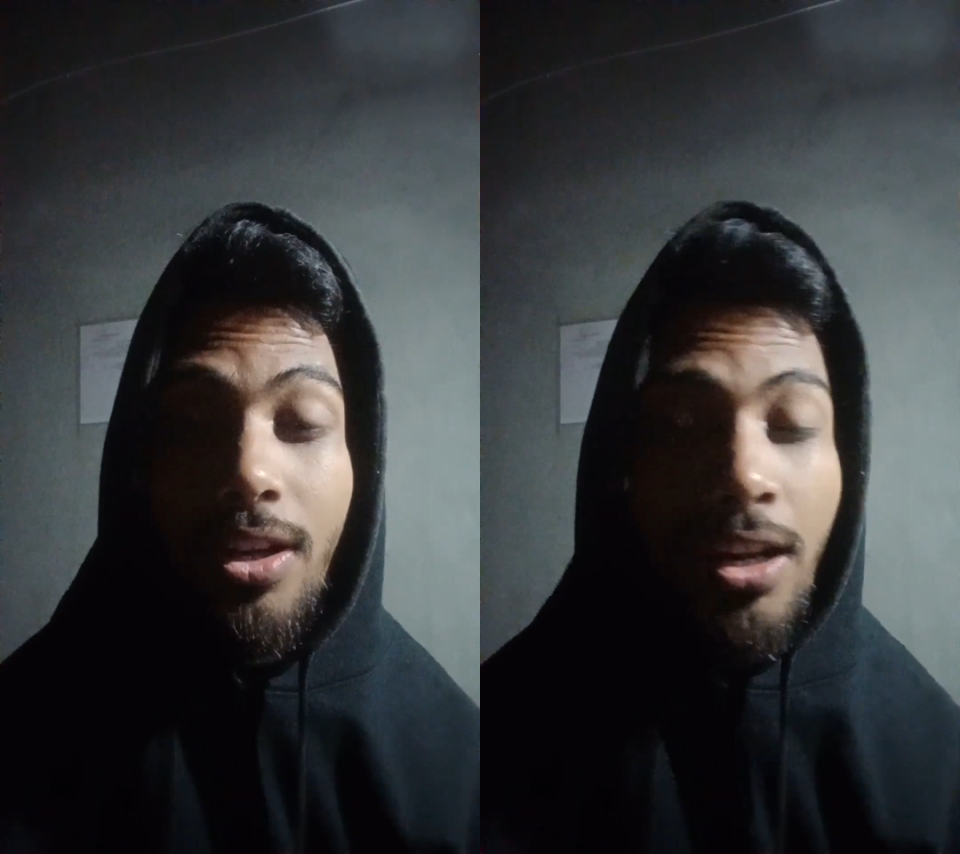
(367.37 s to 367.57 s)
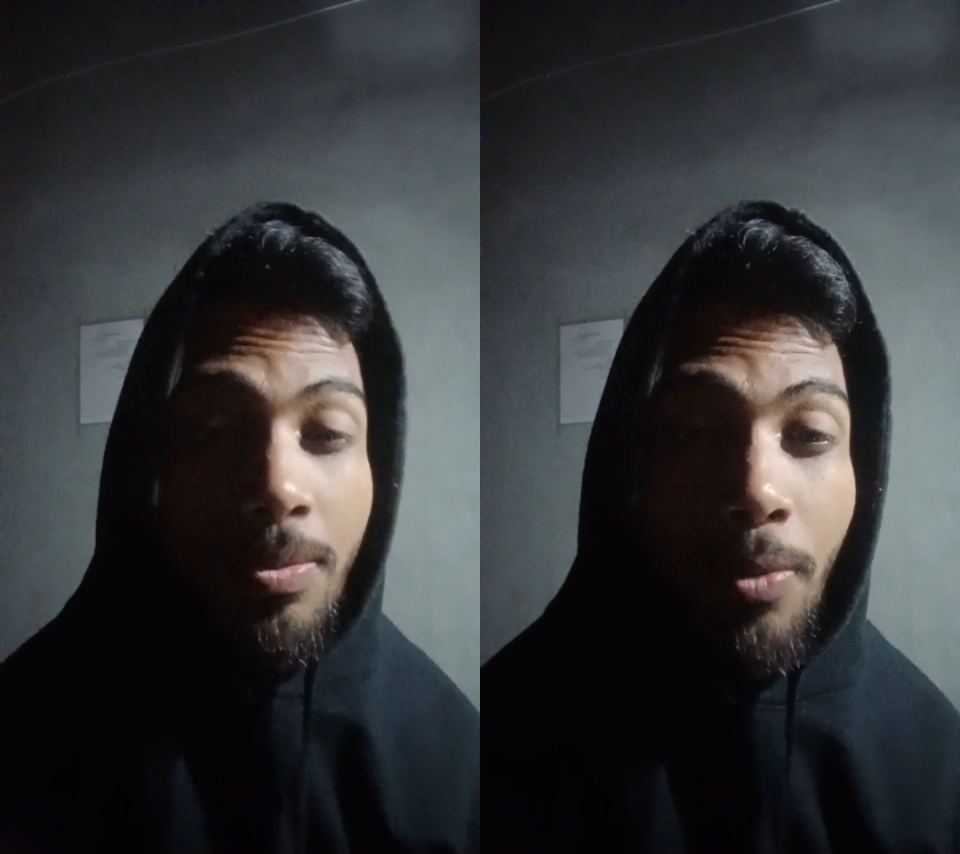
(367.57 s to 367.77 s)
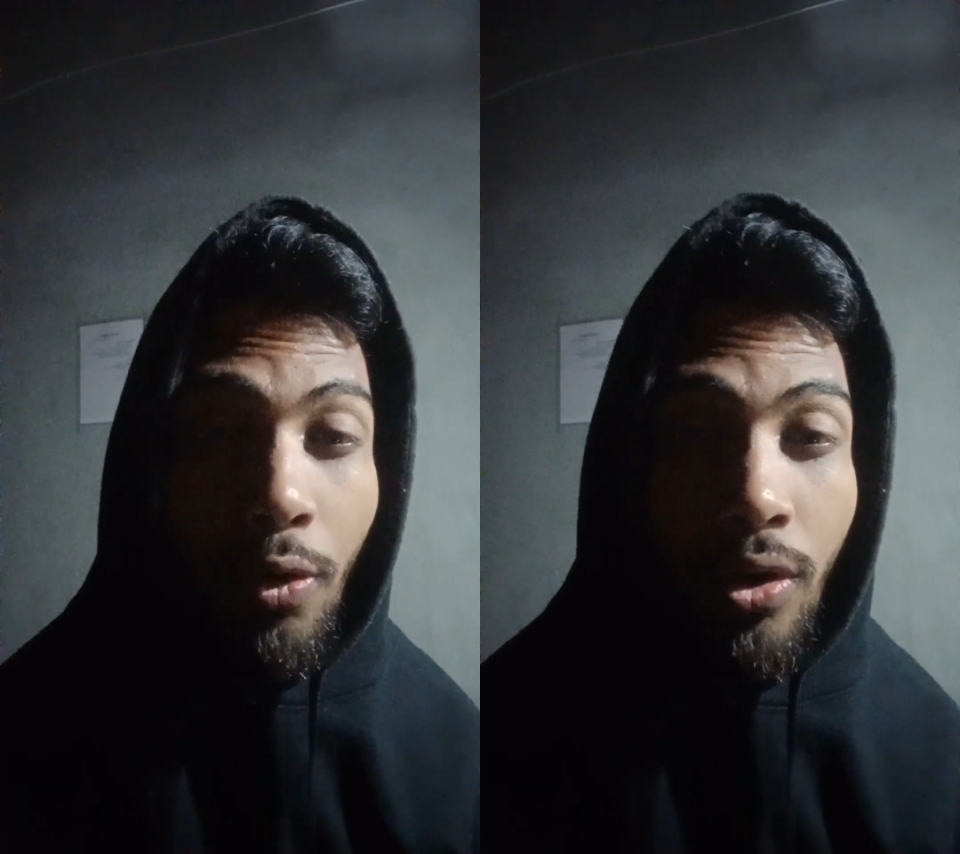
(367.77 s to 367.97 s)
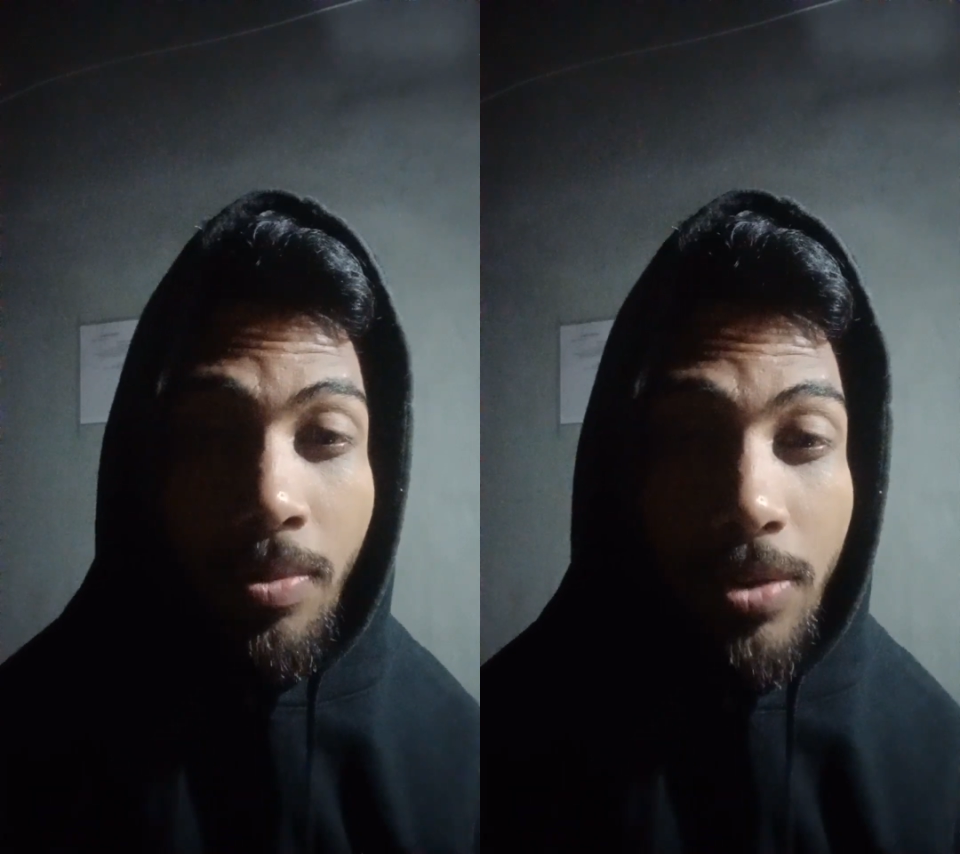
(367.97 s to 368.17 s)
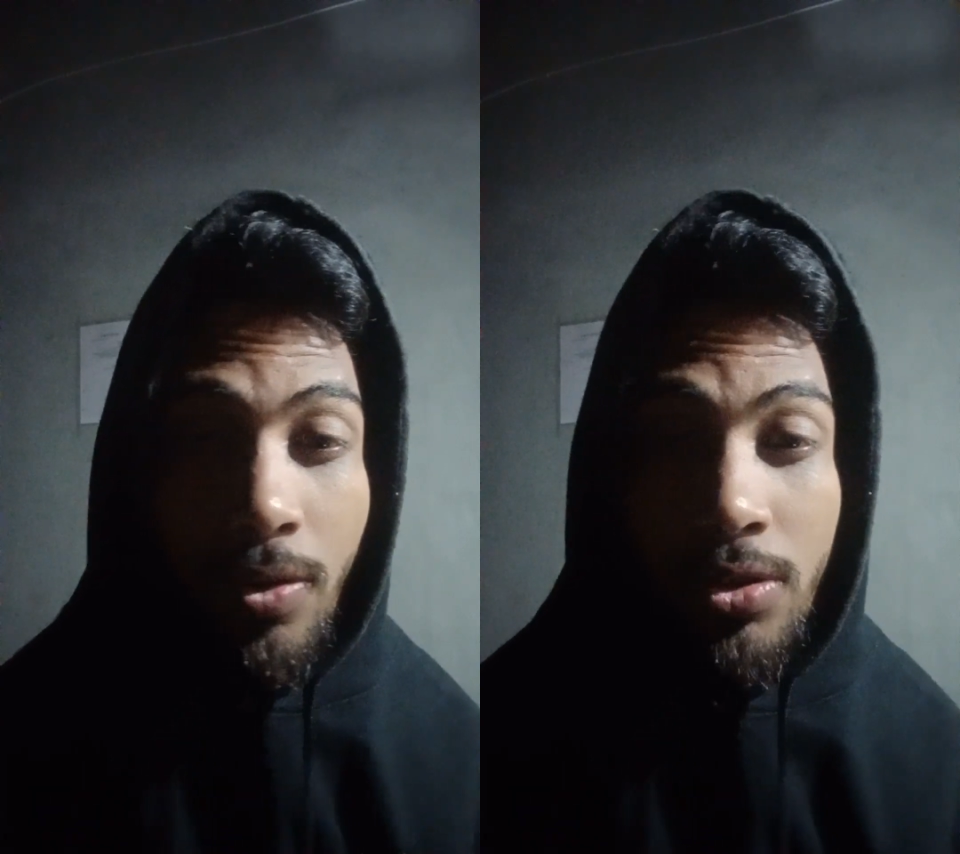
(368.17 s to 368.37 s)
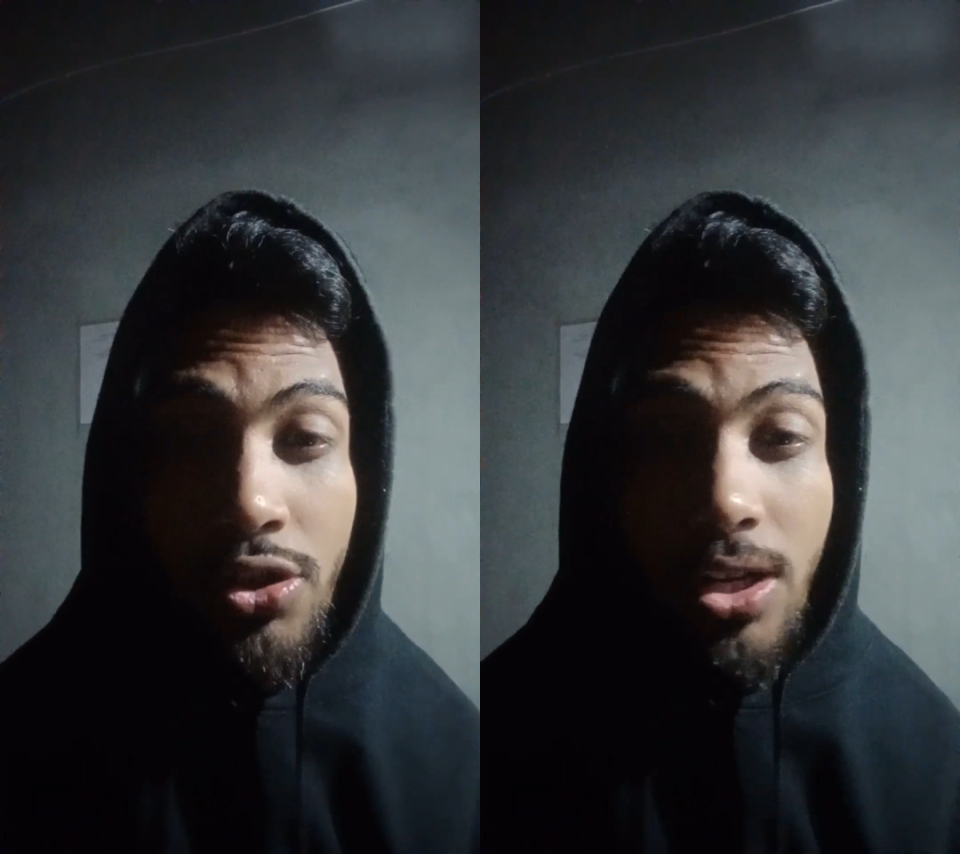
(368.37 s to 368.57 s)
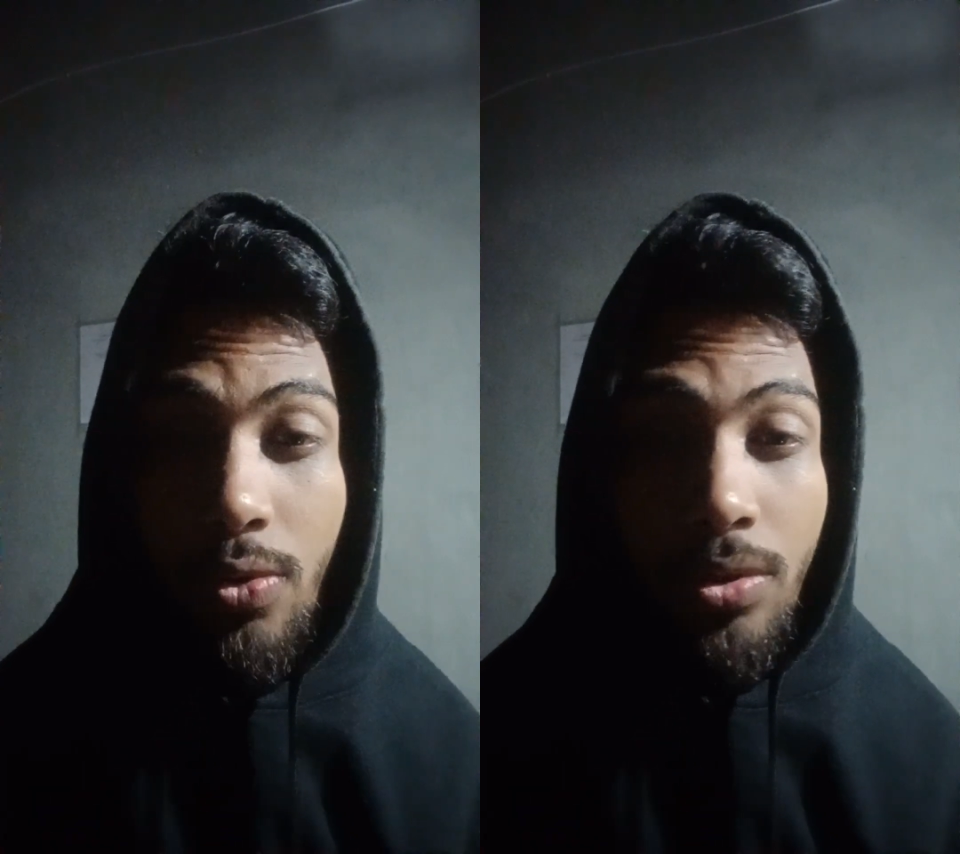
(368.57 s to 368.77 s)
any program, you can share